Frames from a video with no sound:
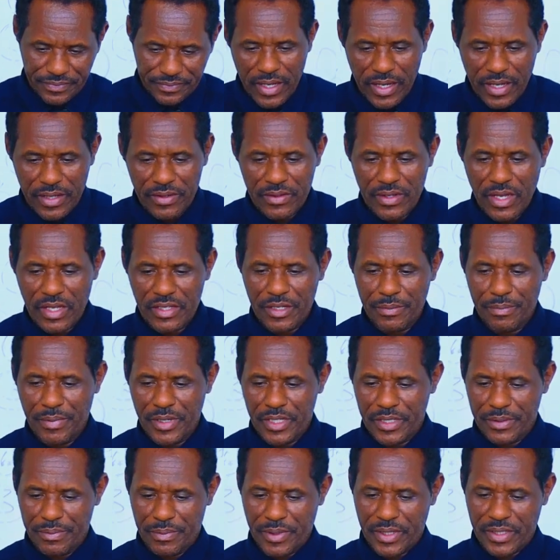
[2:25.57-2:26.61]
In the other
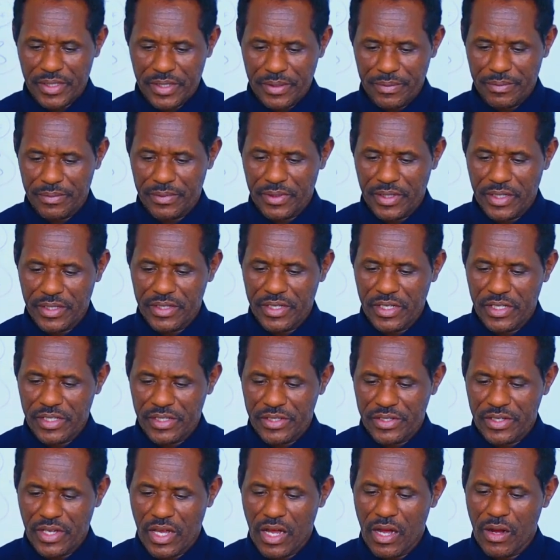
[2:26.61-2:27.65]
perspective, it
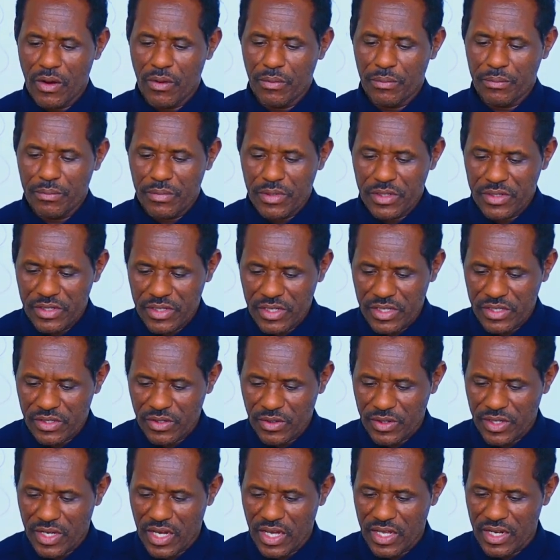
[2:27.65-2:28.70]
deals how business
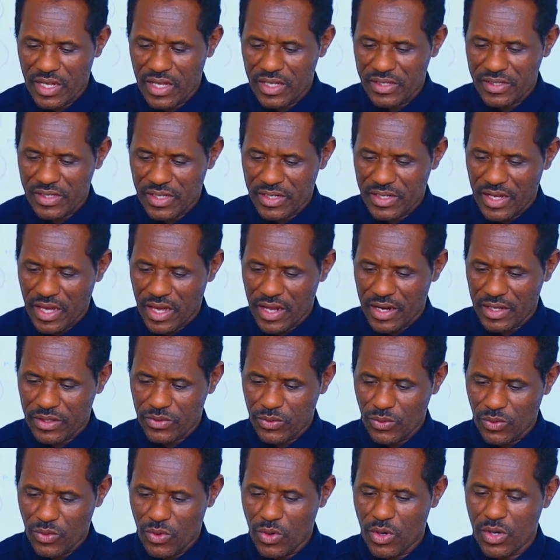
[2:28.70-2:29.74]
organizes and direct
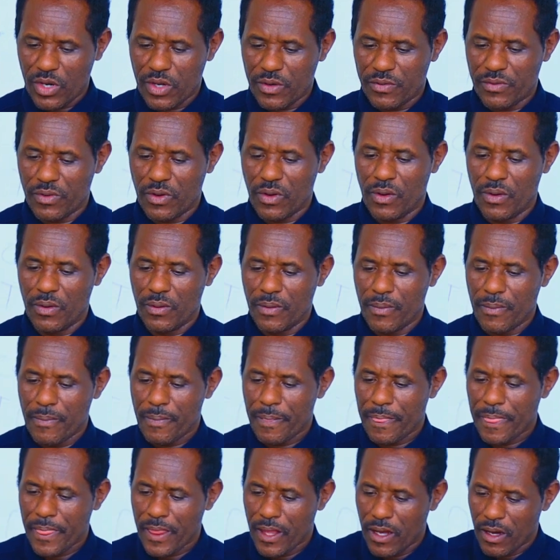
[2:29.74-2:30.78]

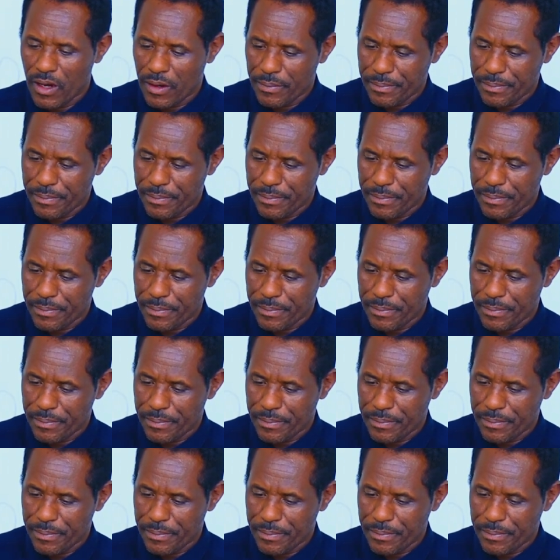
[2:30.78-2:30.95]
workflow,